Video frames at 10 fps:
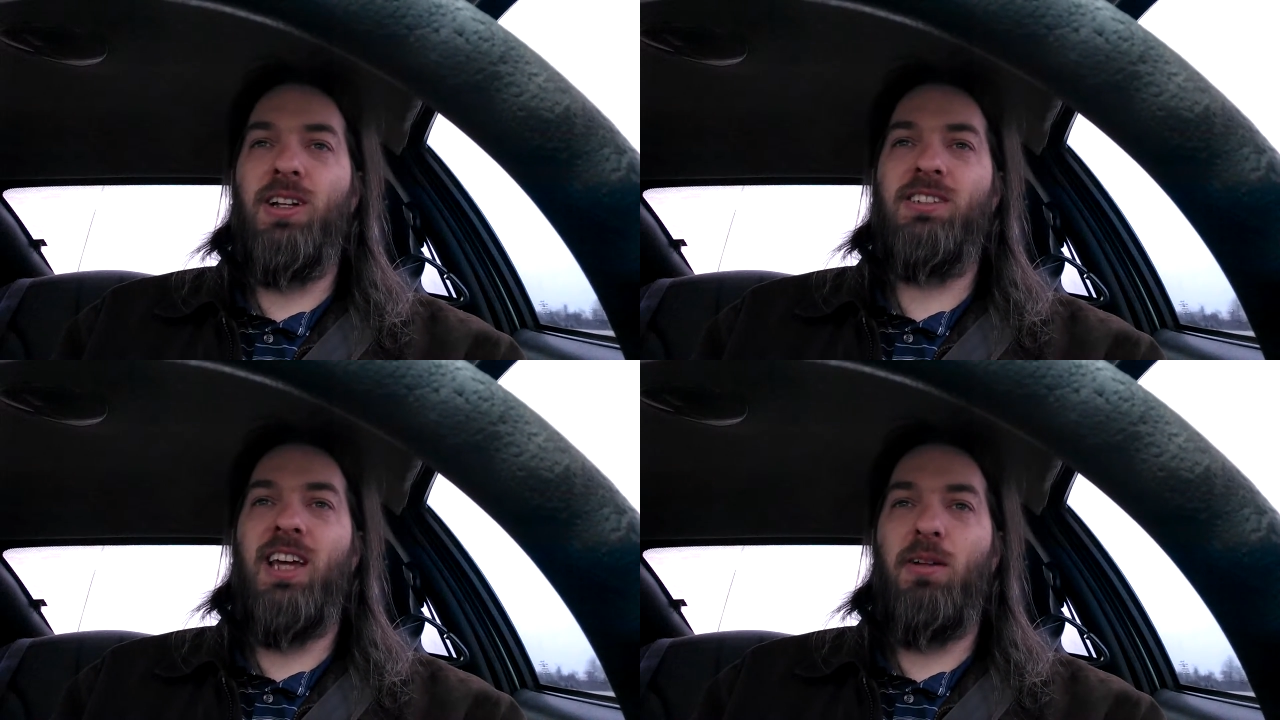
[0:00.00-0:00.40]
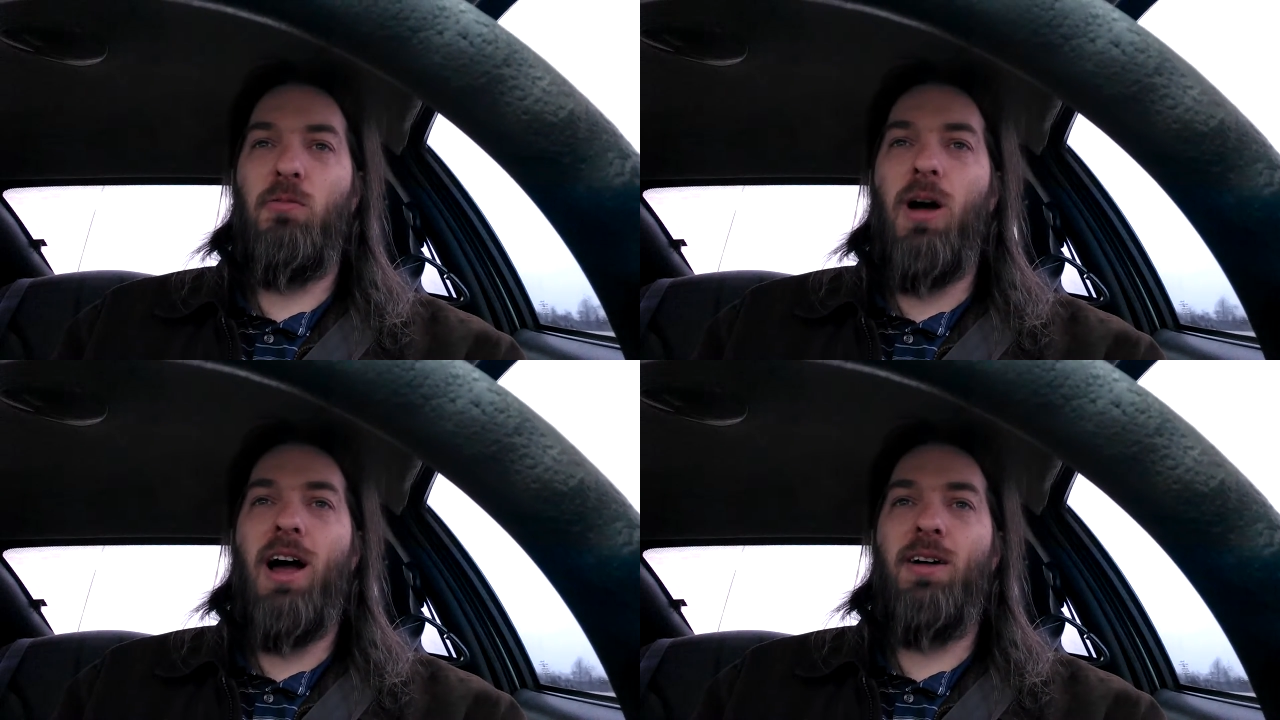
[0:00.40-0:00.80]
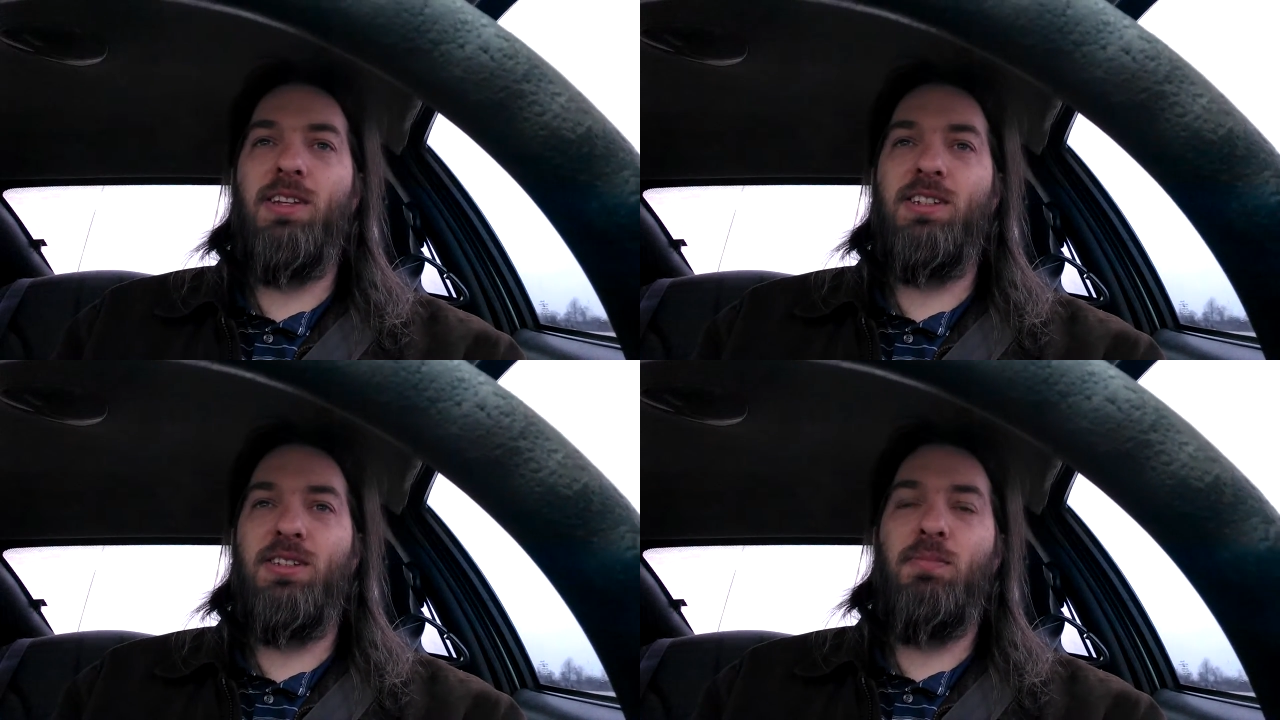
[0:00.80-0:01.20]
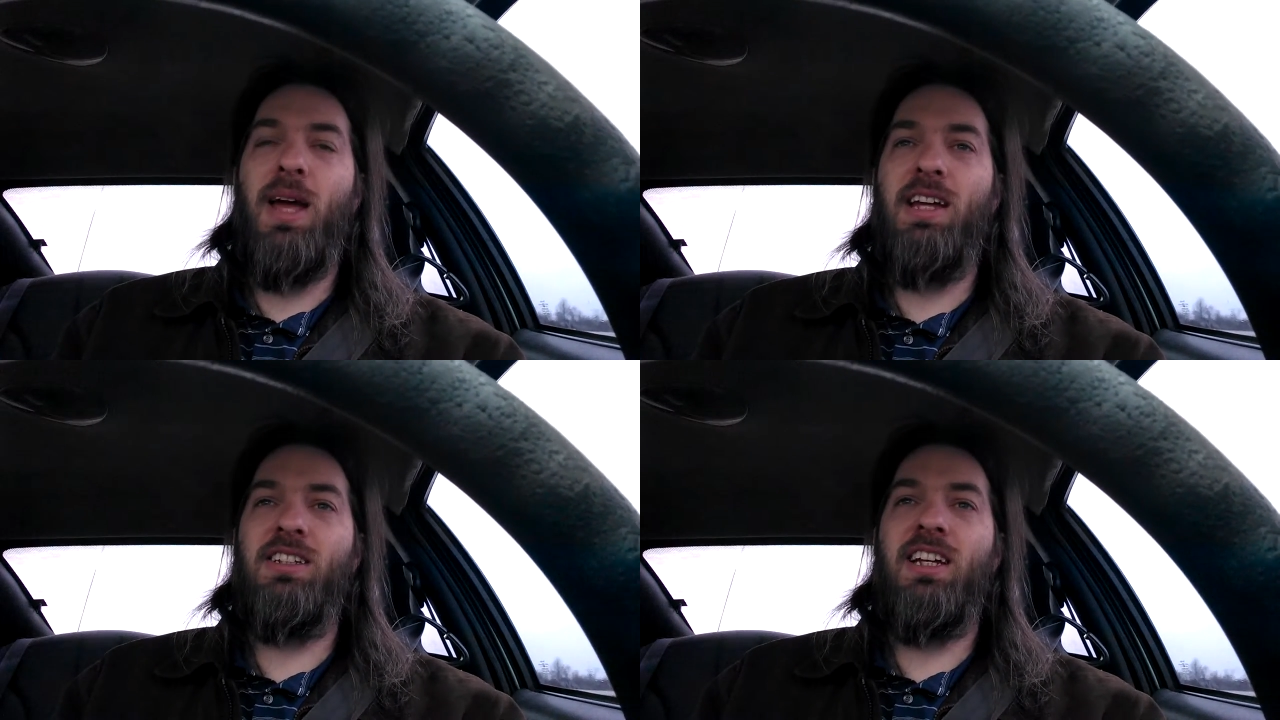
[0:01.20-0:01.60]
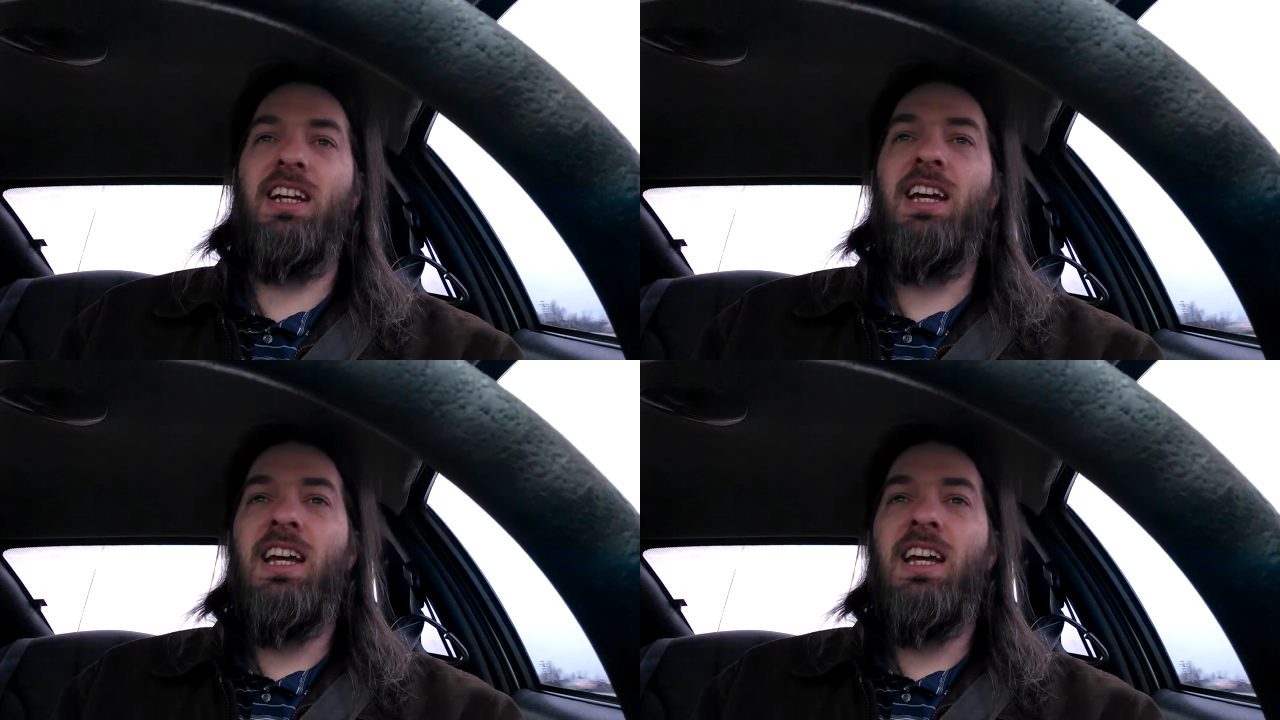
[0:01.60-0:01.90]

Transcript: and it's like, wow, this is amazing.